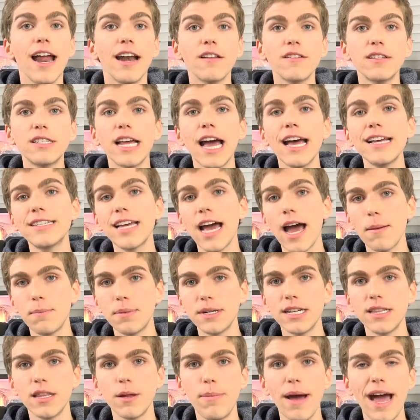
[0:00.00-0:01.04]
Now, this has
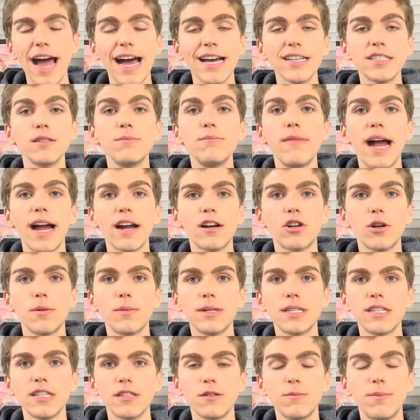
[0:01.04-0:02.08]
happened in the past, and
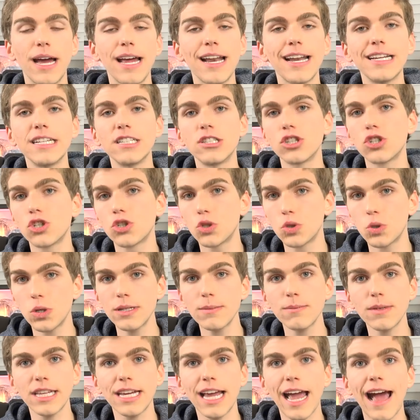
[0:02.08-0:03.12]
MacRumors has been
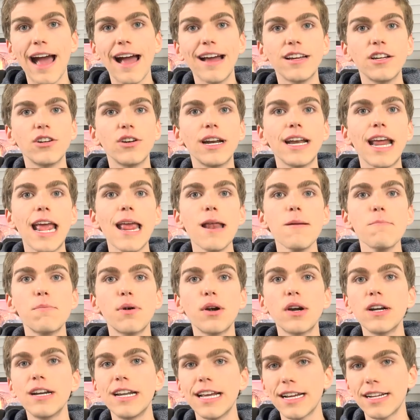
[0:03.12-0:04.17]
extremely accurate in
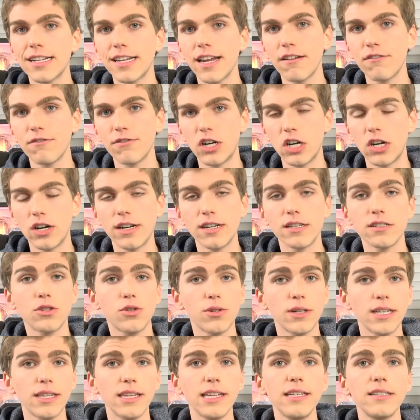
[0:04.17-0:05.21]
predicting
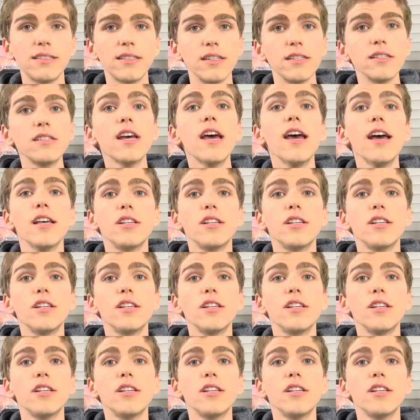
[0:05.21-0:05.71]
various releases.